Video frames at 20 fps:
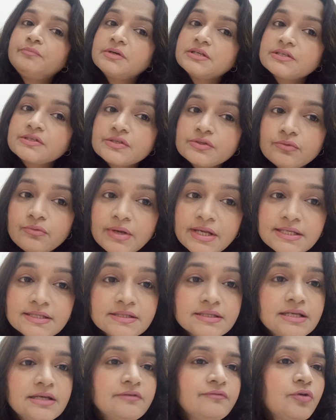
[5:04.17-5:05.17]

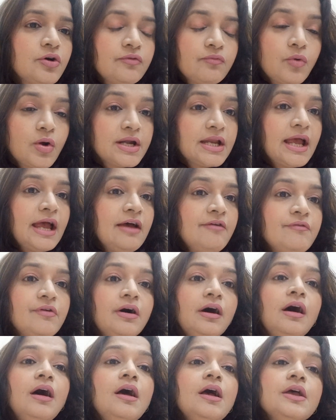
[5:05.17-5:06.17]
persuasive, or
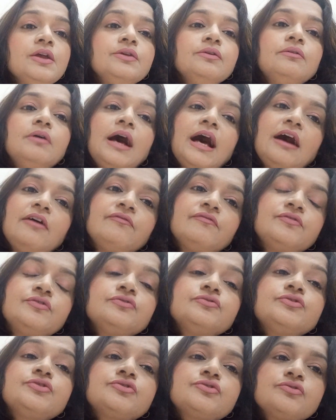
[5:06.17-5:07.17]
whatever, you have
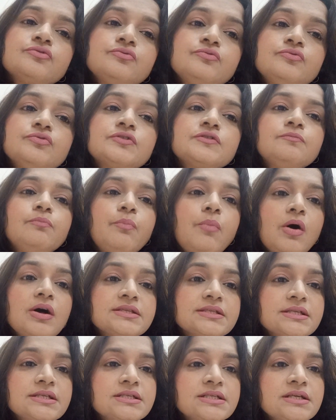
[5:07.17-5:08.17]
to choose
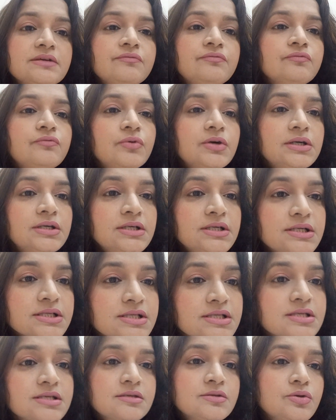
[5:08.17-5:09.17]
positive
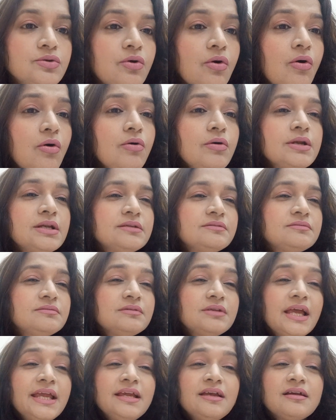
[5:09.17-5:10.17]
words. No,
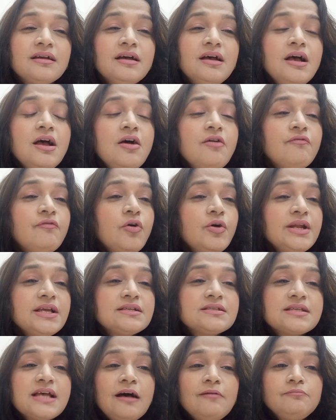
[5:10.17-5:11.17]
like for
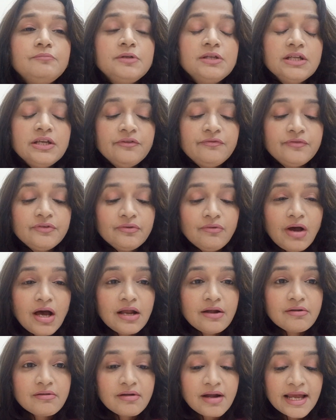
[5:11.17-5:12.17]
example, if you
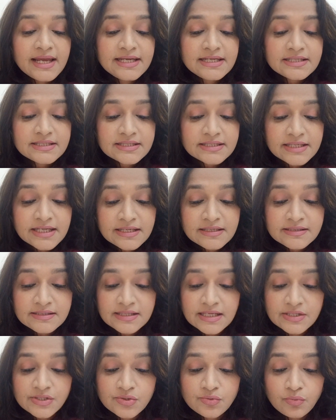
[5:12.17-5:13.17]
are writing
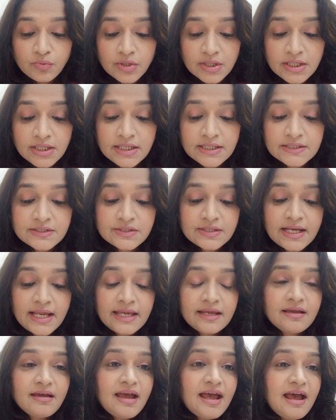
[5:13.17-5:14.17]
such words
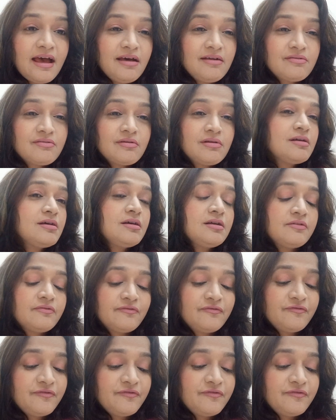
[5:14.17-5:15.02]
like error,